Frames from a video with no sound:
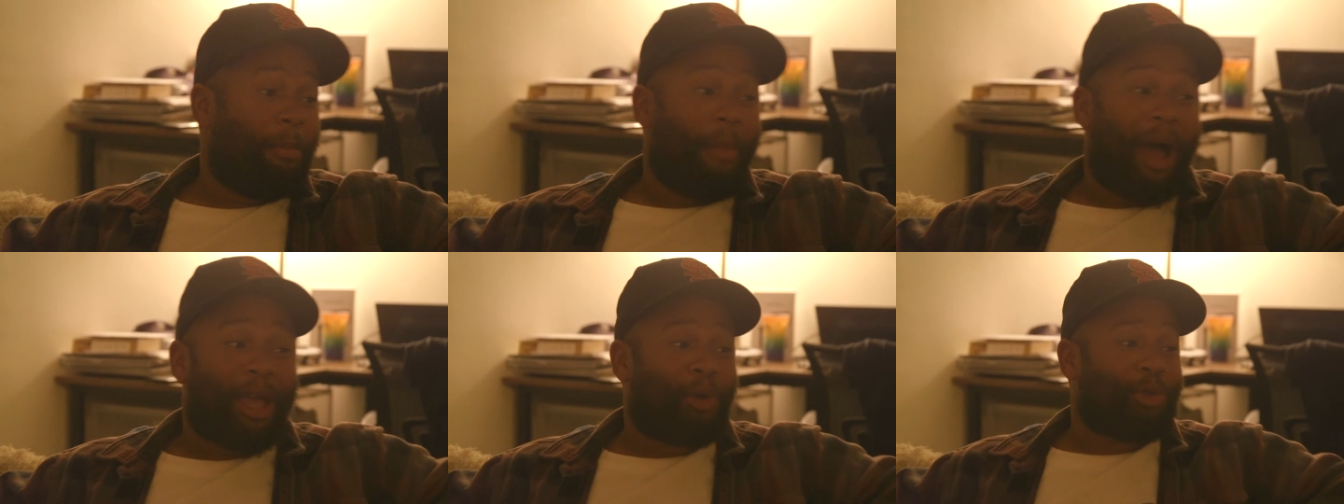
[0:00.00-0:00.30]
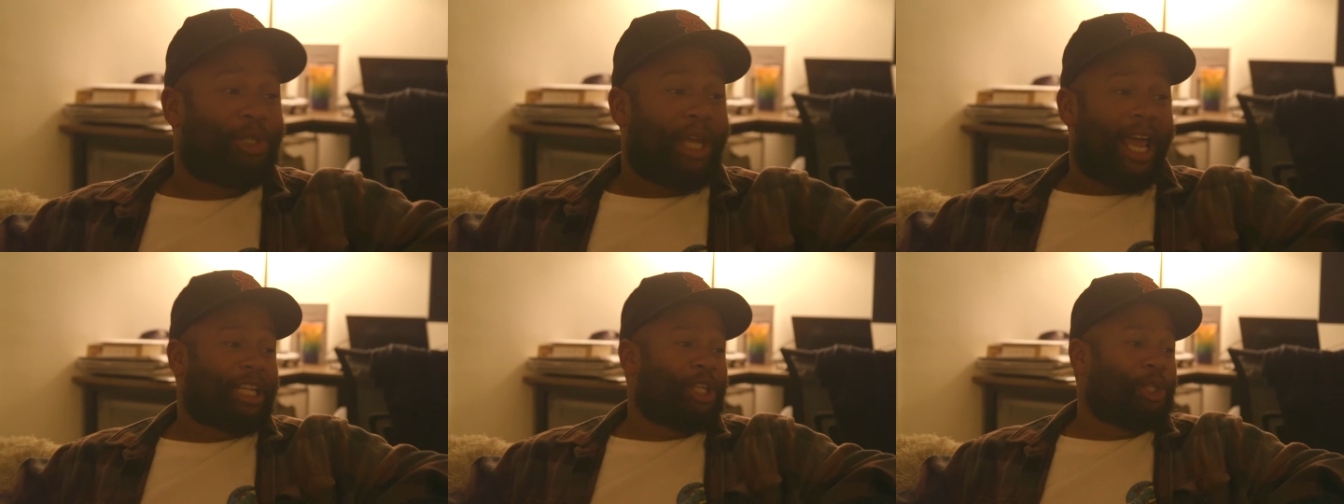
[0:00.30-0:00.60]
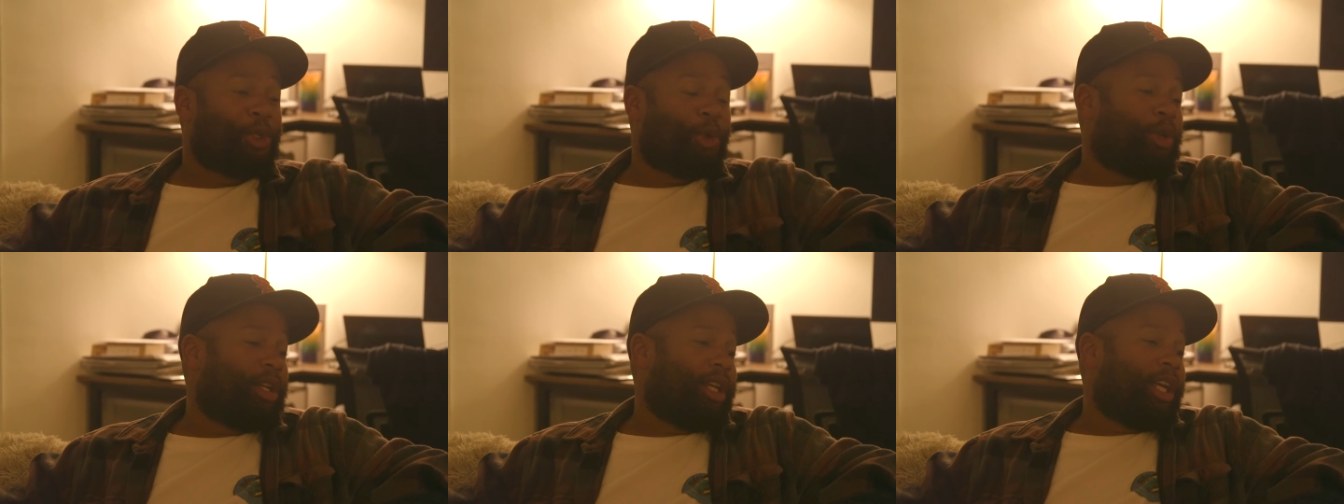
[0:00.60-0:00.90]
Michael
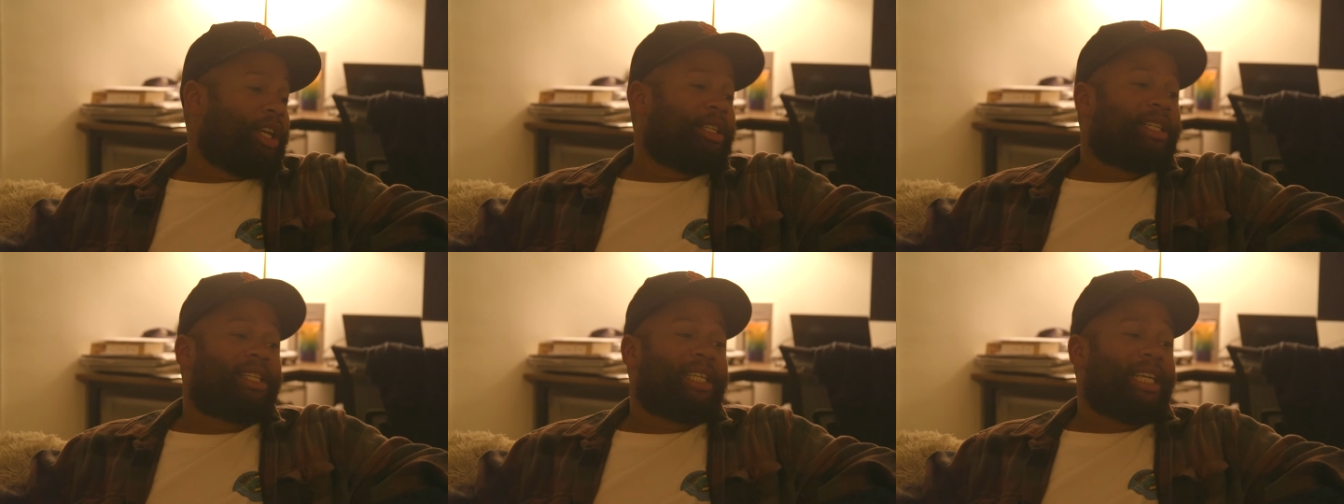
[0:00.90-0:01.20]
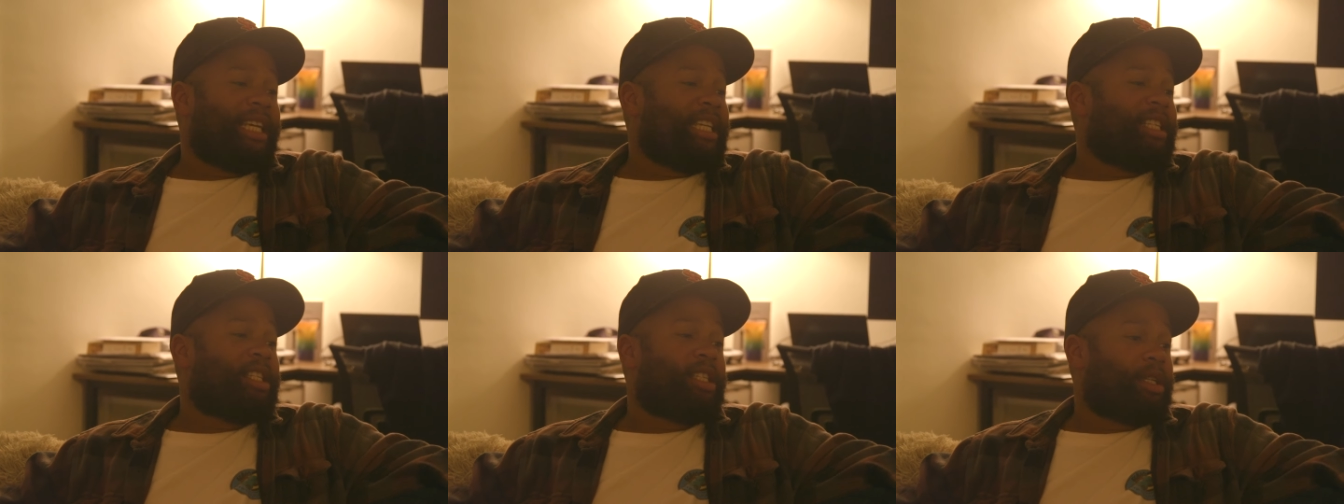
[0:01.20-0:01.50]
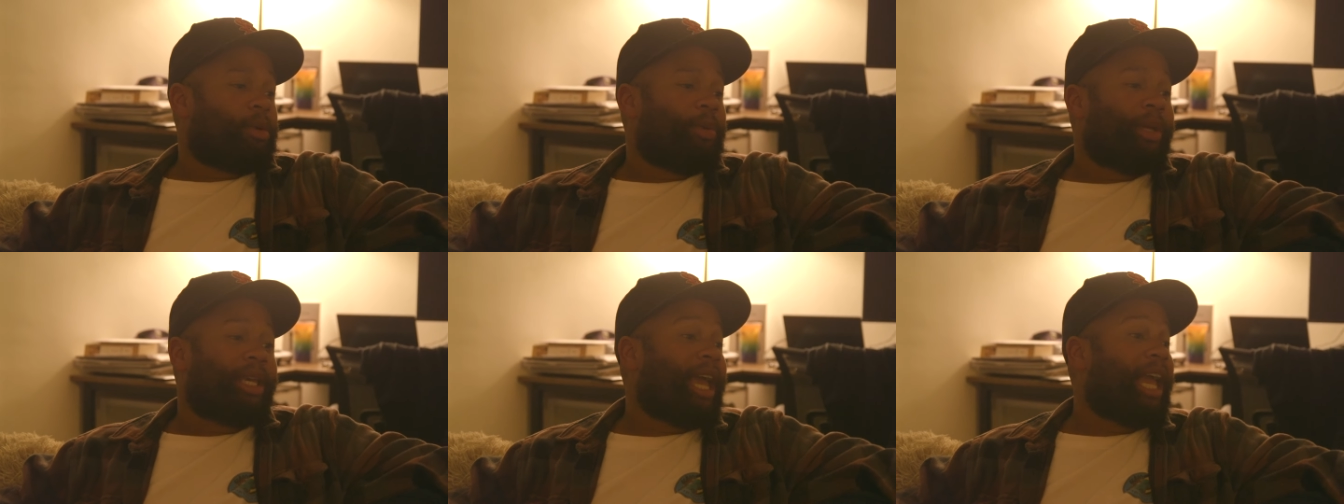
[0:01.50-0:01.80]
Jackson through the years is
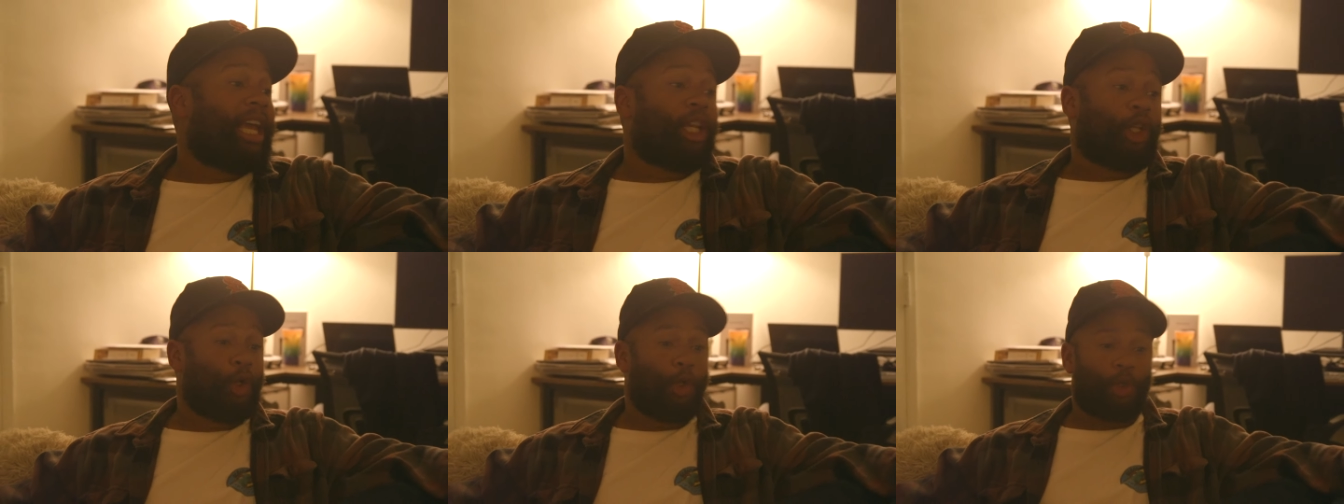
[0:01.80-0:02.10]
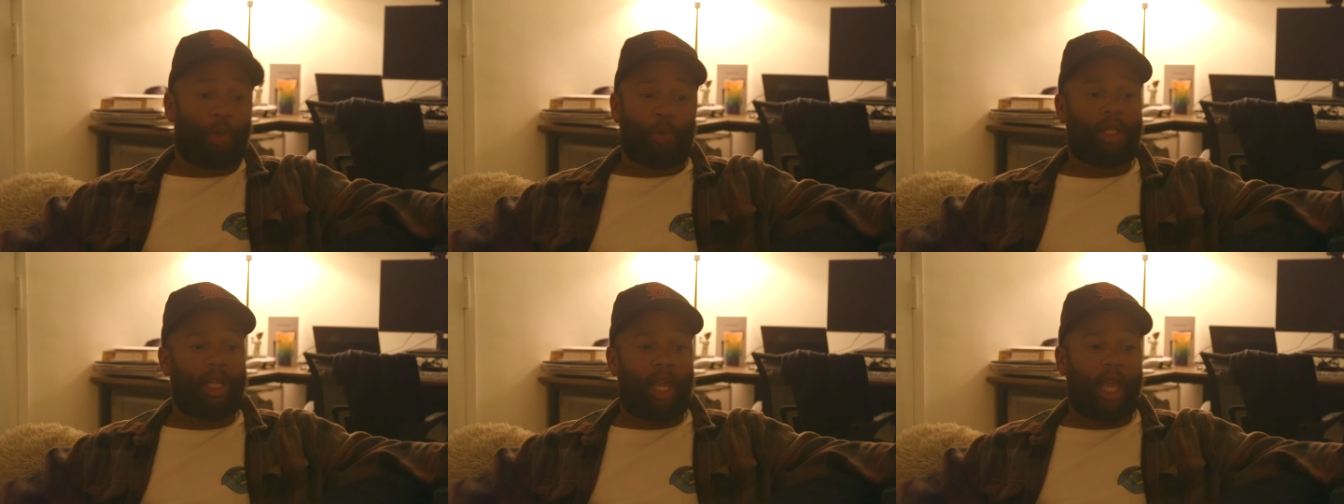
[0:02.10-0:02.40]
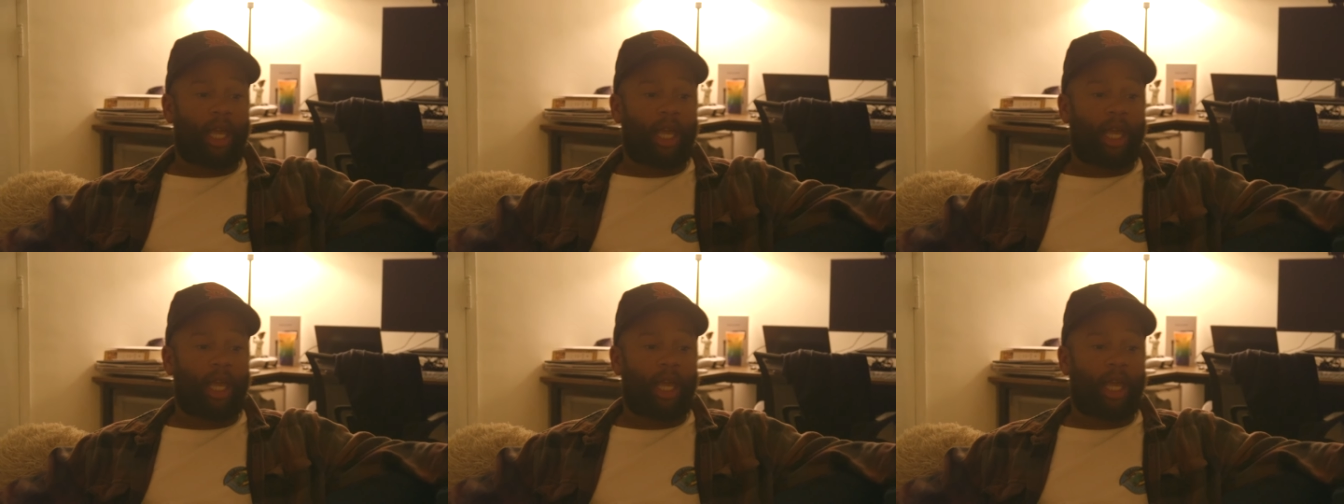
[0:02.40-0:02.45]
easy. We can't lose with